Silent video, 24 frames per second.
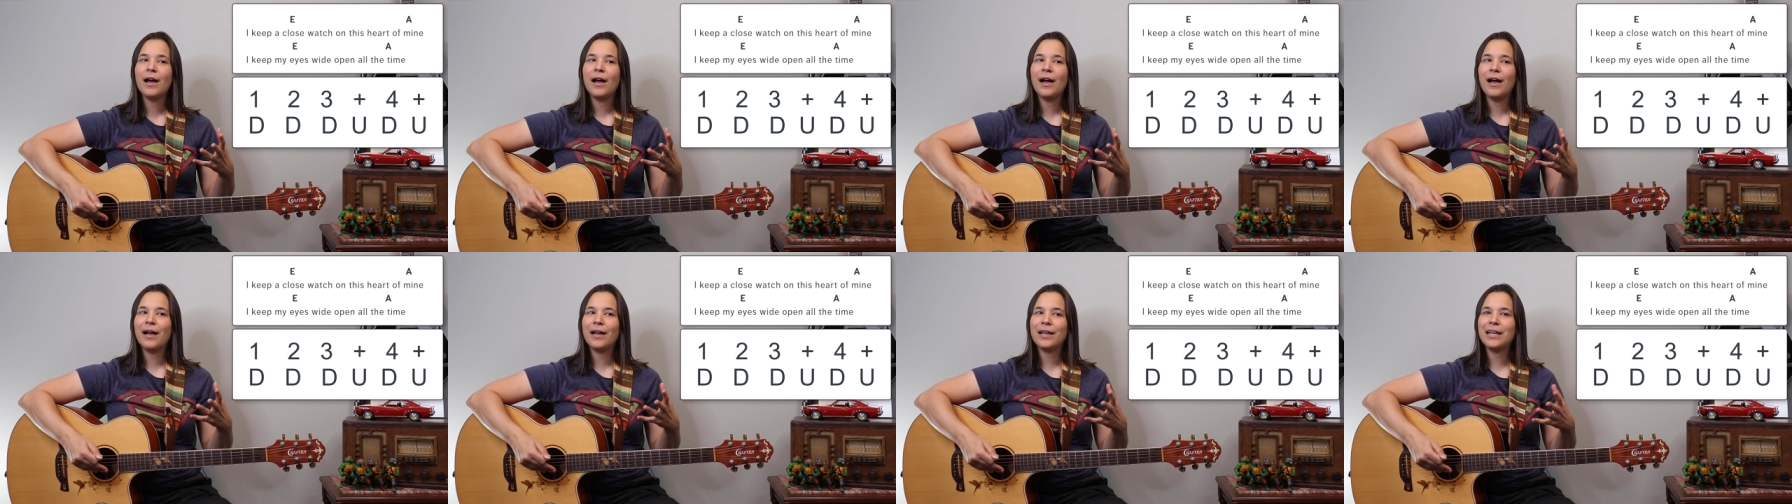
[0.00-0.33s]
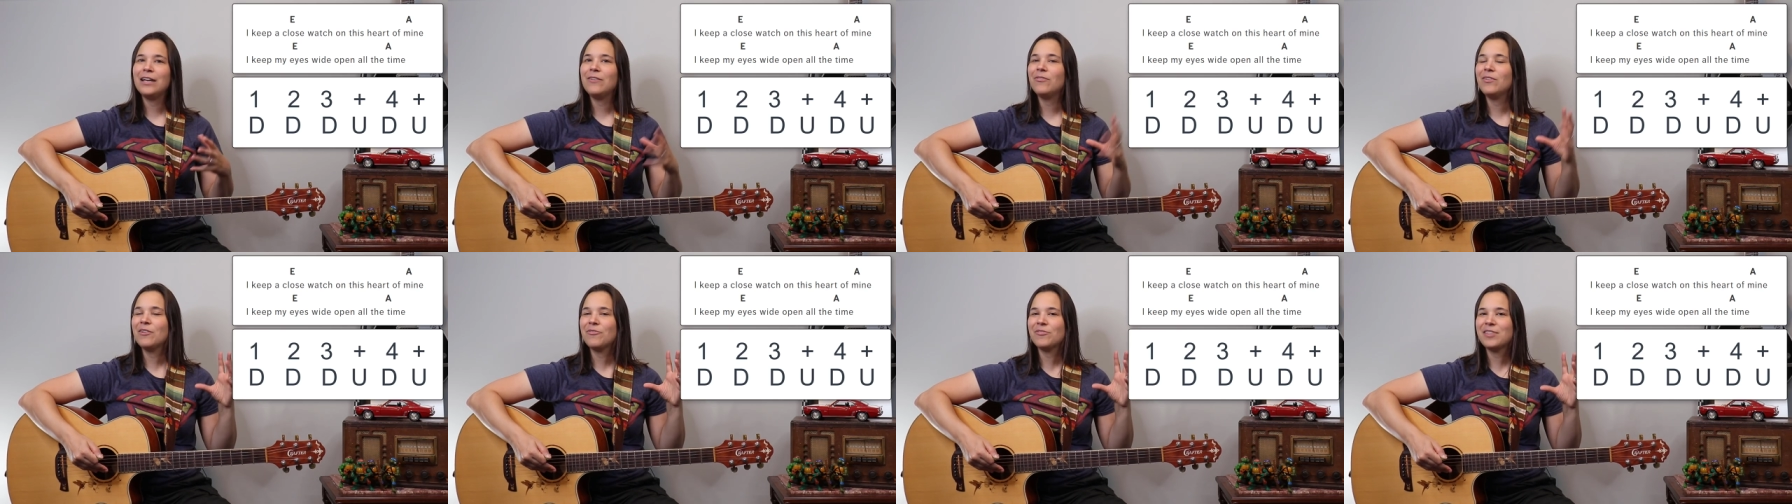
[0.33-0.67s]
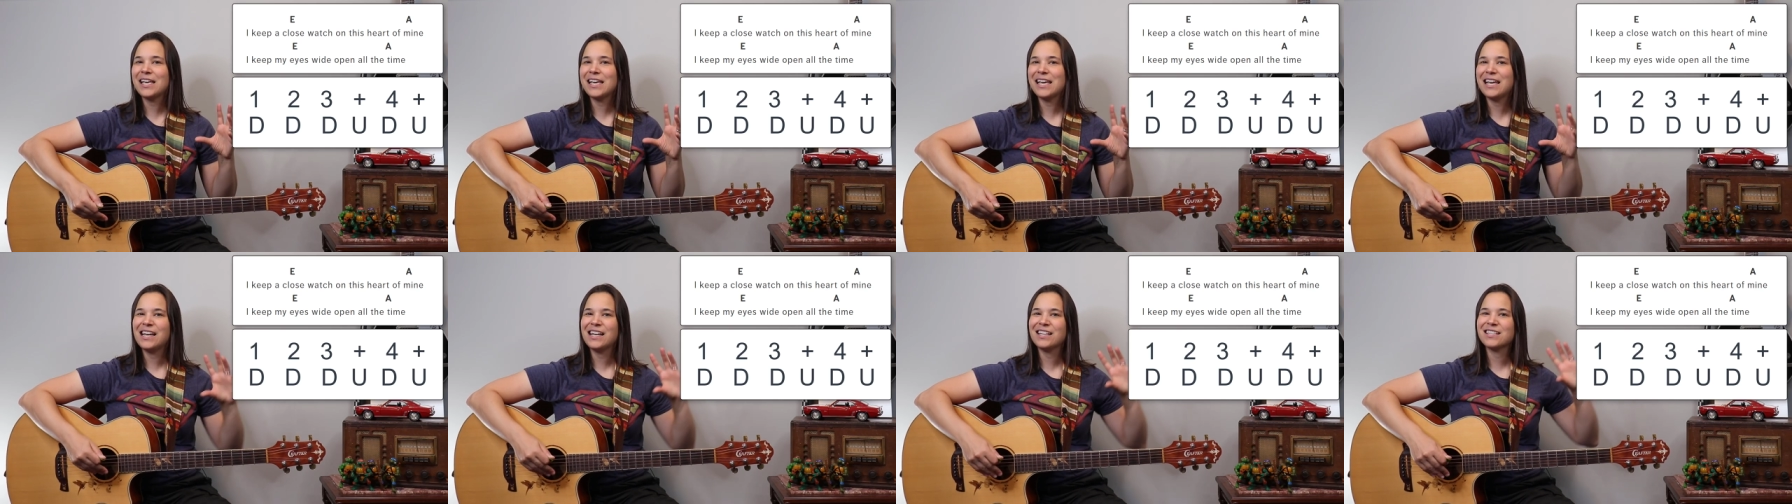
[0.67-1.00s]
uh, even if
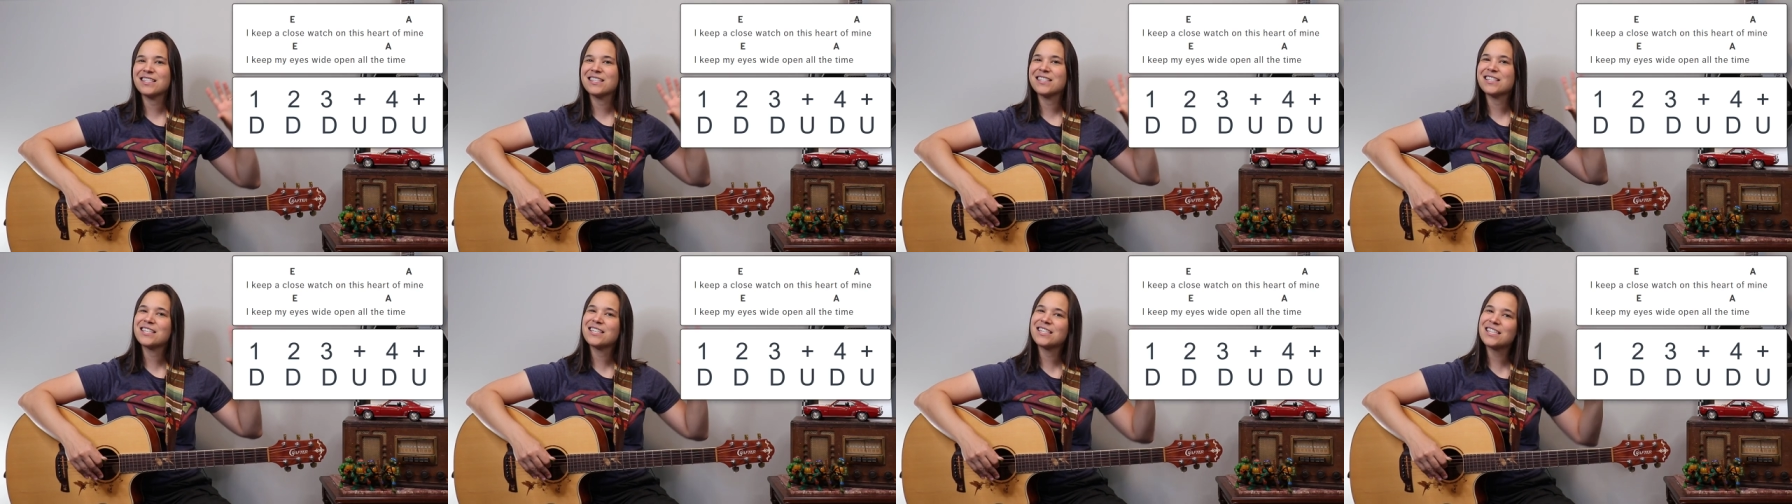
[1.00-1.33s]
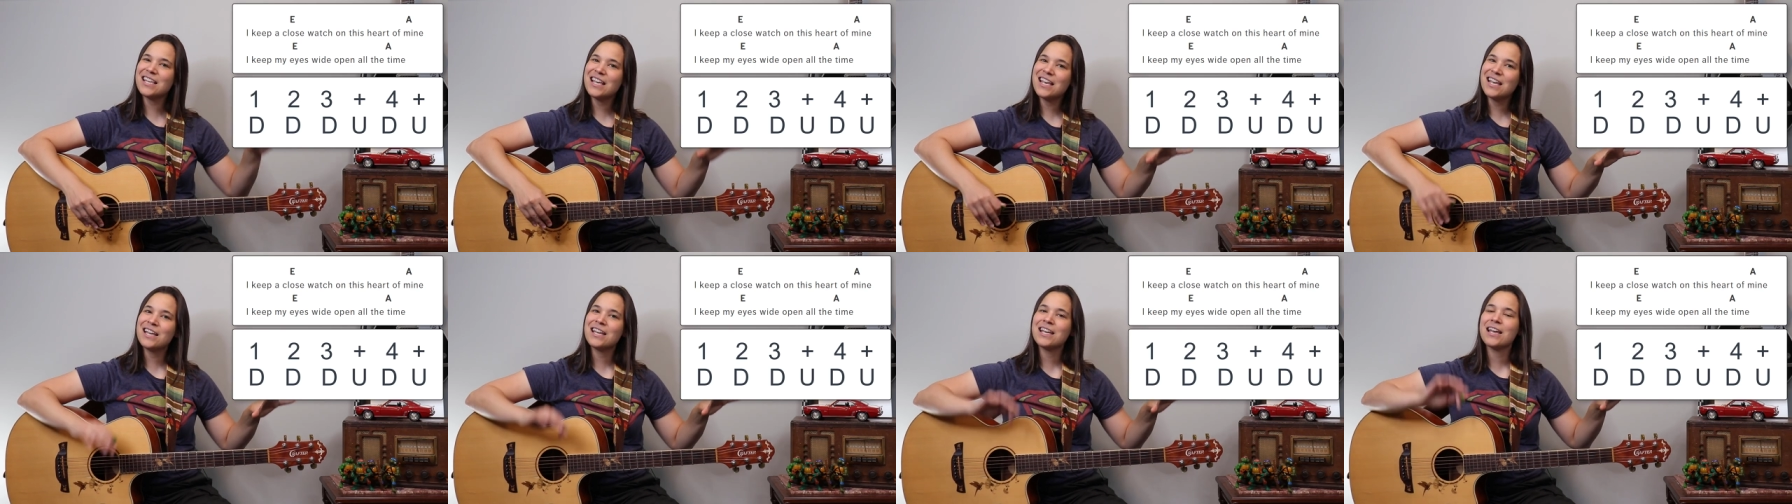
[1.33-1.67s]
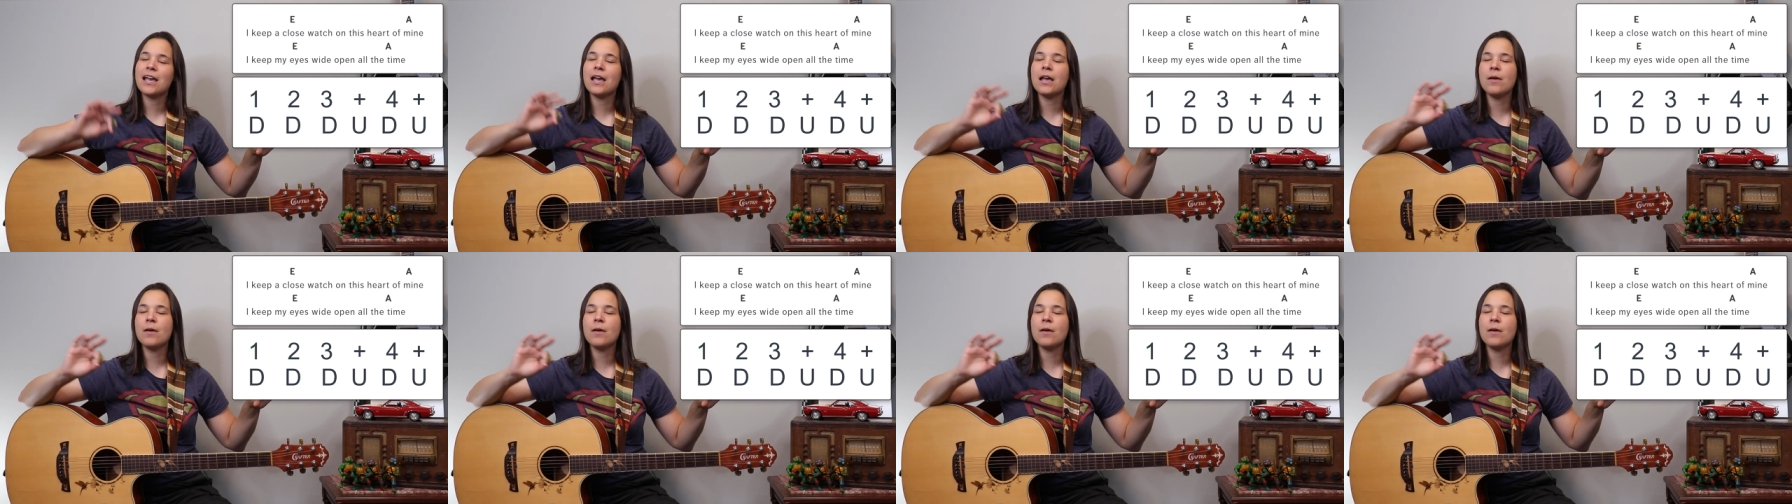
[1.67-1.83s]
they can't sing